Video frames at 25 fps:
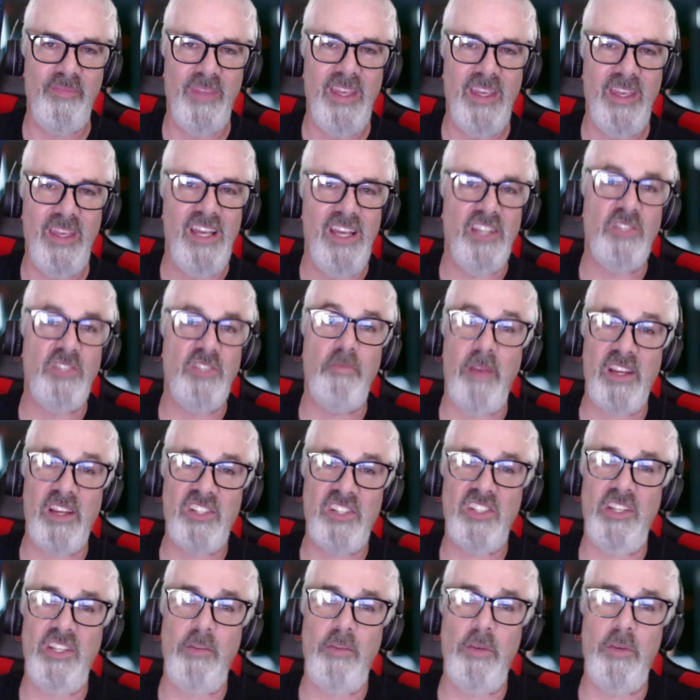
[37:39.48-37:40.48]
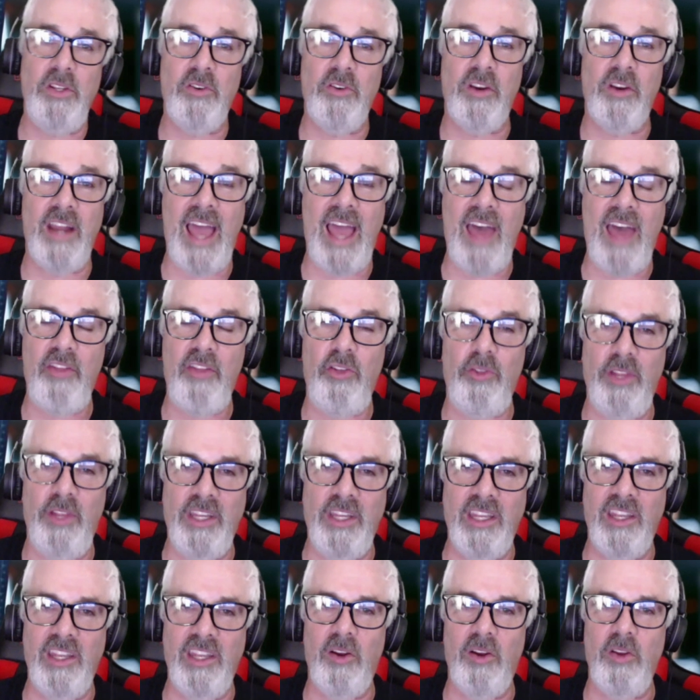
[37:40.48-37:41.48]
Especially when you're an athlete,
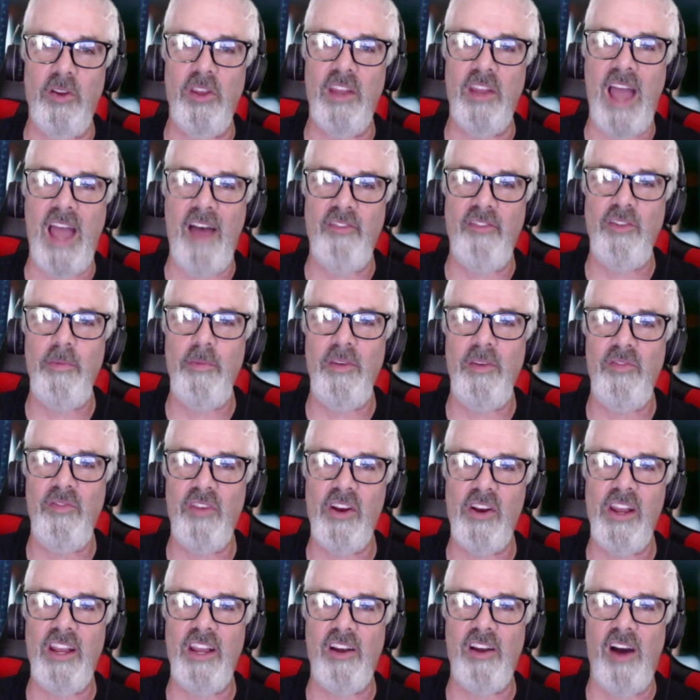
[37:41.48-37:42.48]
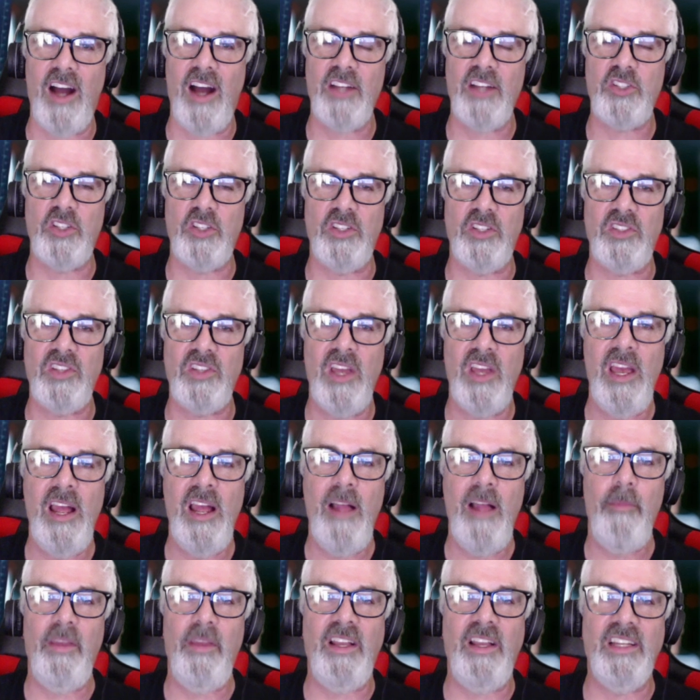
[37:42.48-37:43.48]
you have to be very cautious
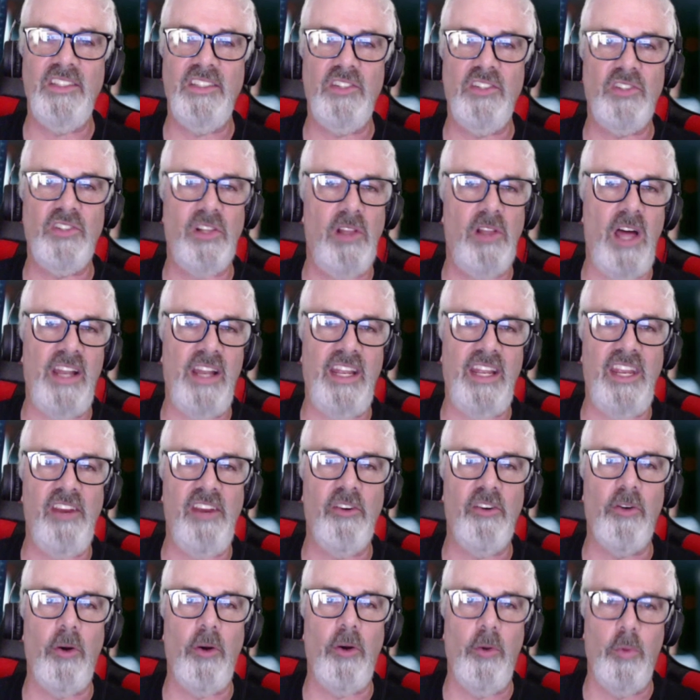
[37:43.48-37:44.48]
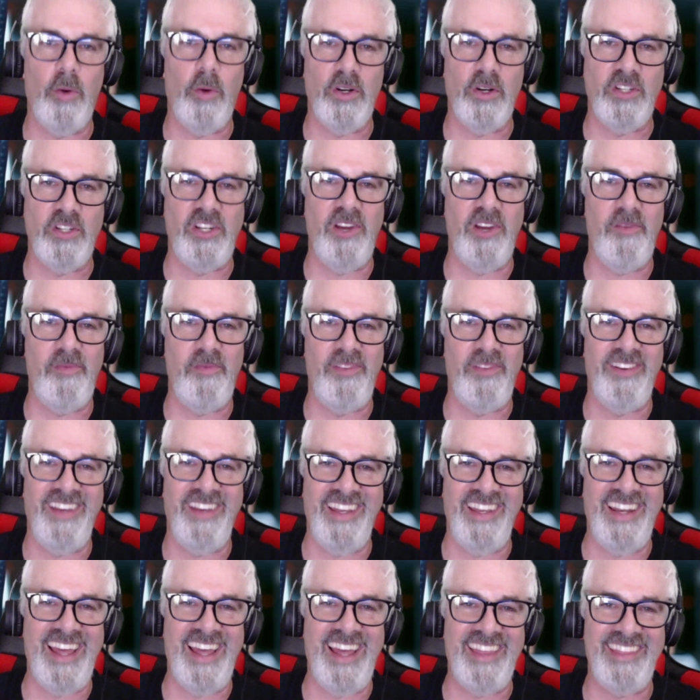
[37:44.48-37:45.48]
because there's a lot of hero worship
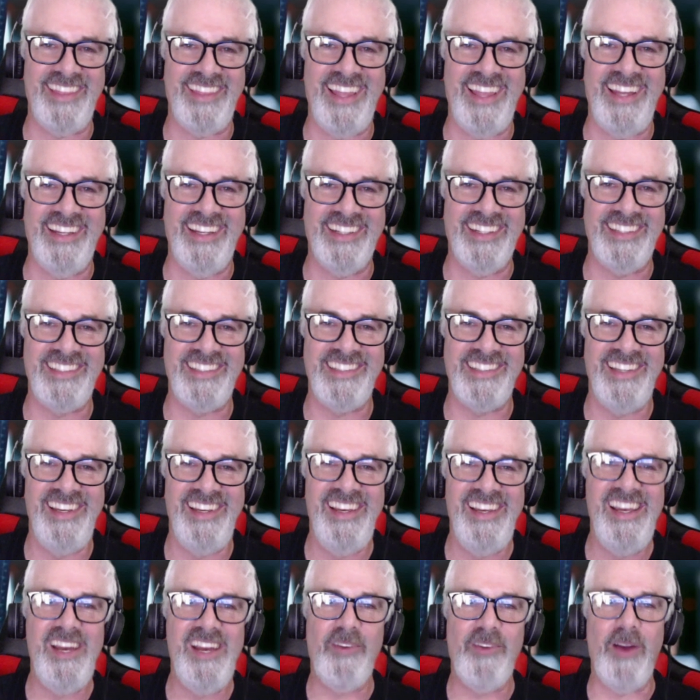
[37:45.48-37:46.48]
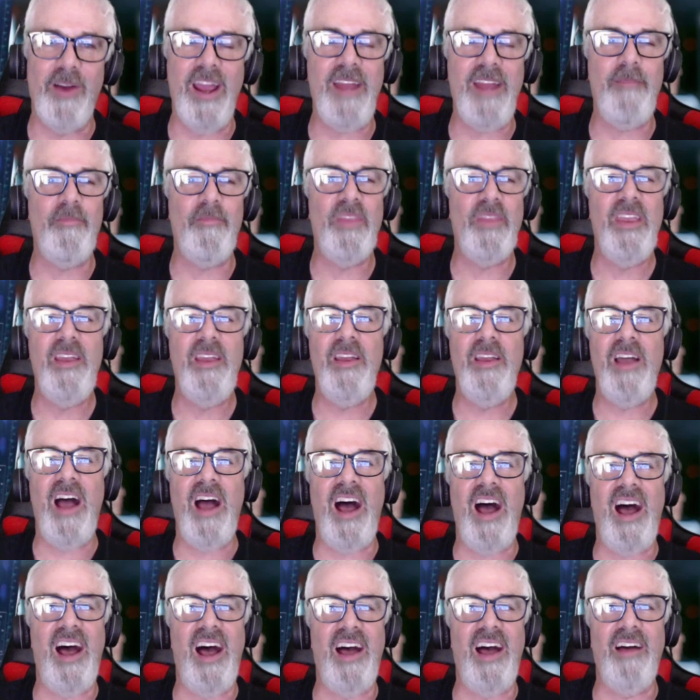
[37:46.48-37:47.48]
in athletics, right?
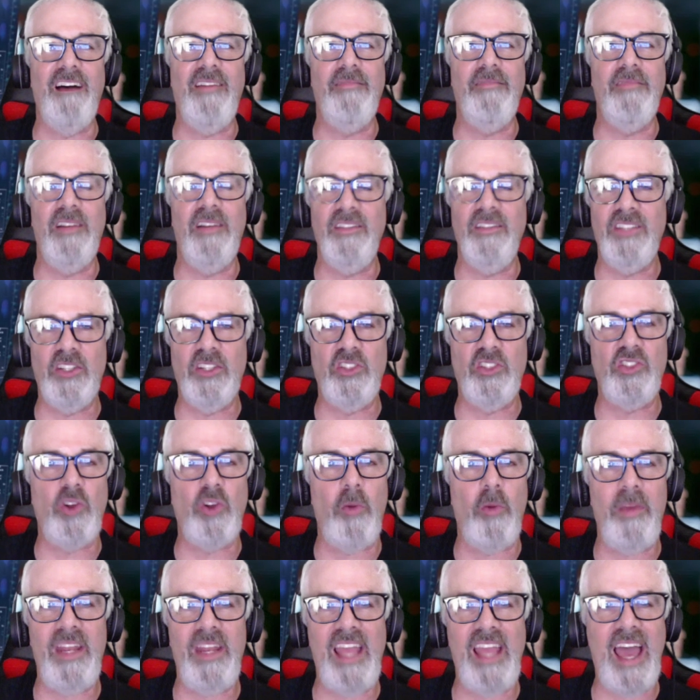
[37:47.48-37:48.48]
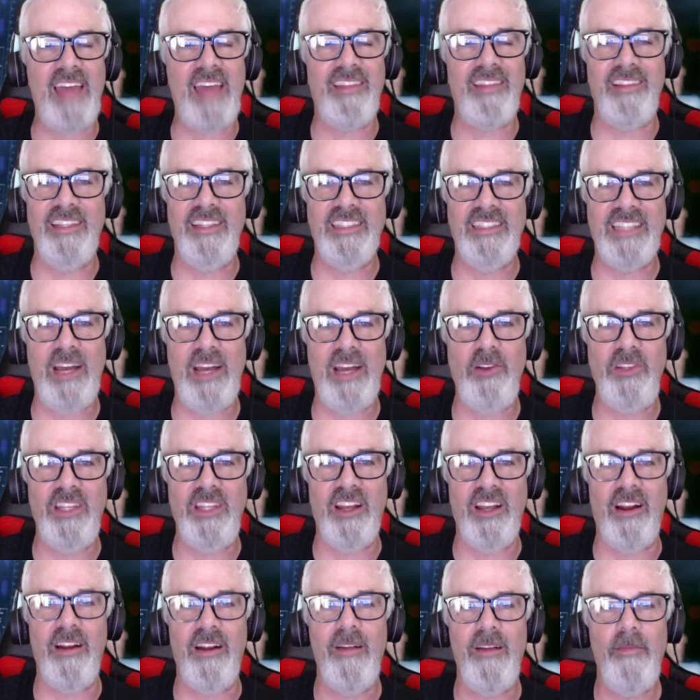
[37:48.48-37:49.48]
There's so many athletes out
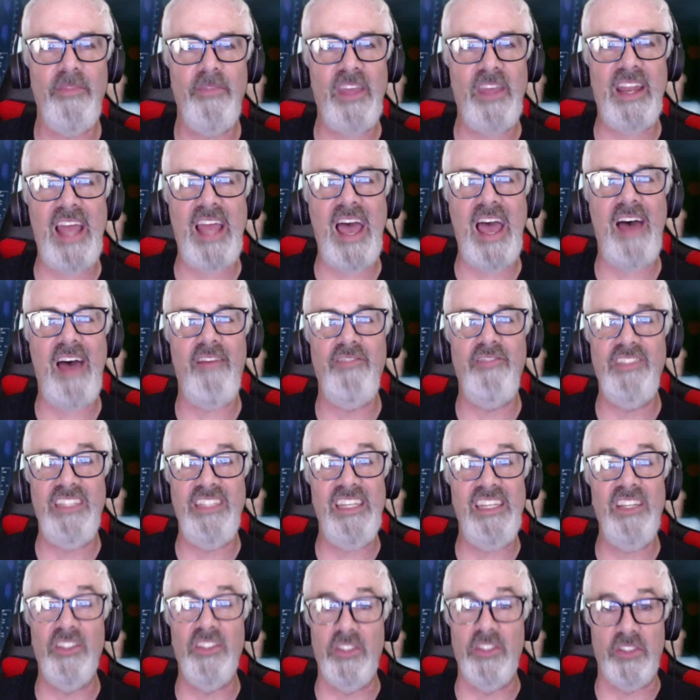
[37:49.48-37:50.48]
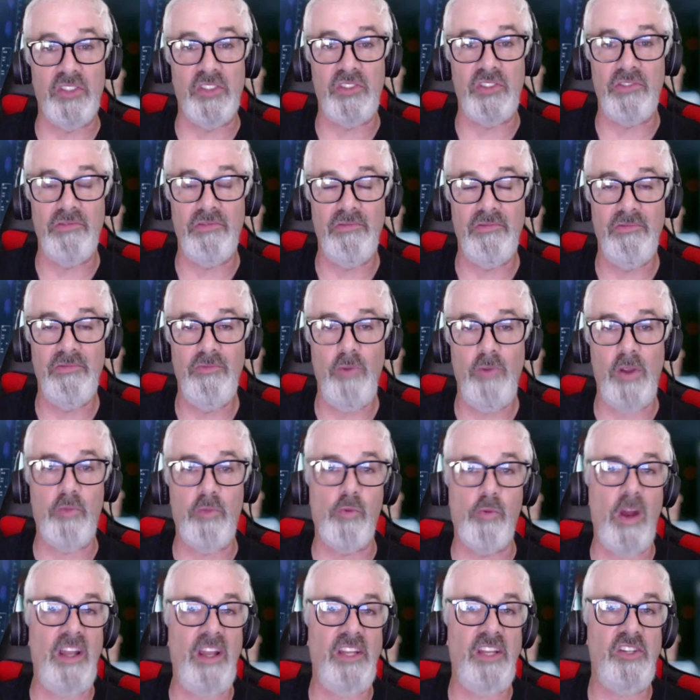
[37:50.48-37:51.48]
there that have deals with
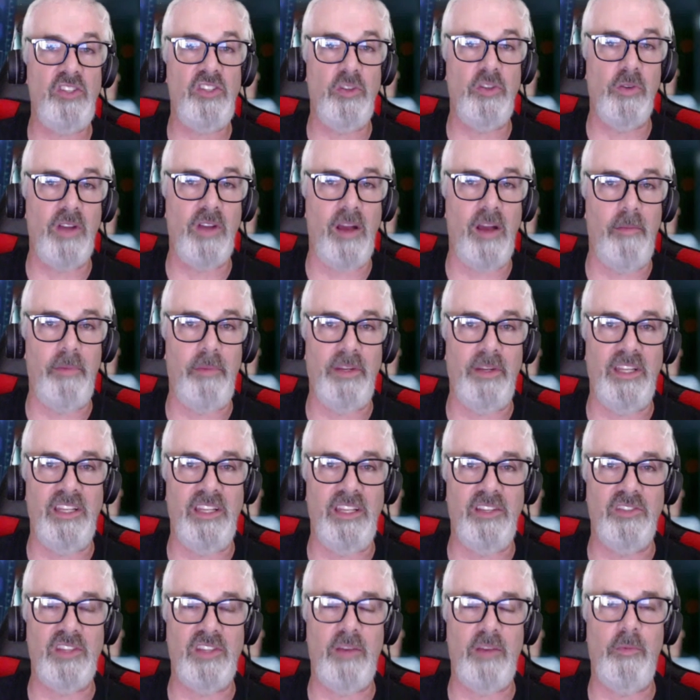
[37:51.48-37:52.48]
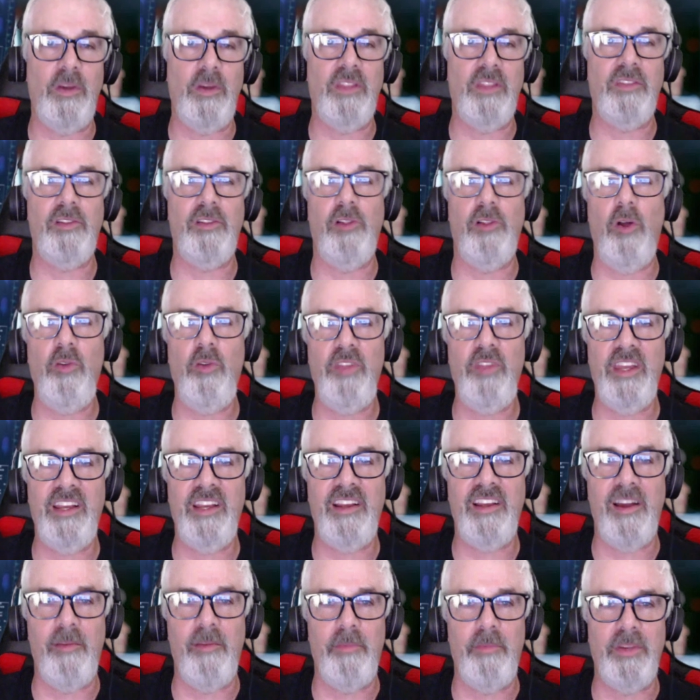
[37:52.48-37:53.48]
running shoe companies and with clothing
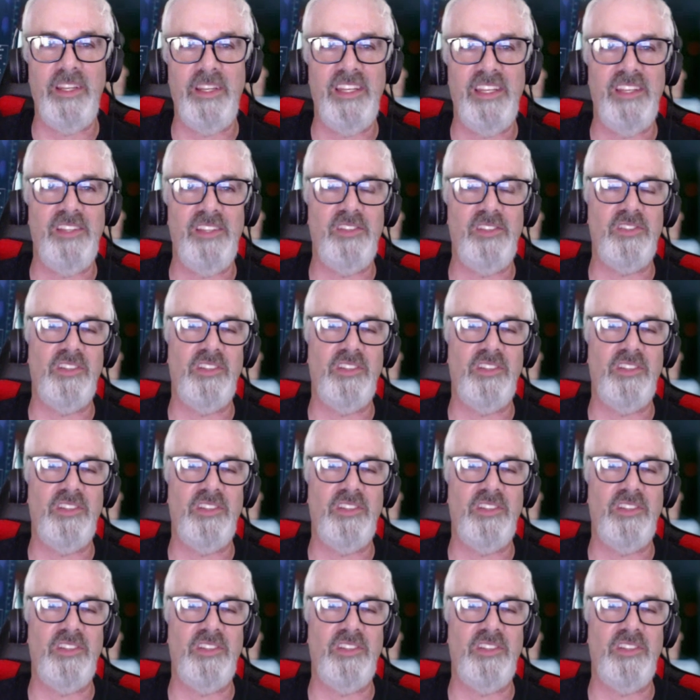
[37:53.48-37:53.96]
companies.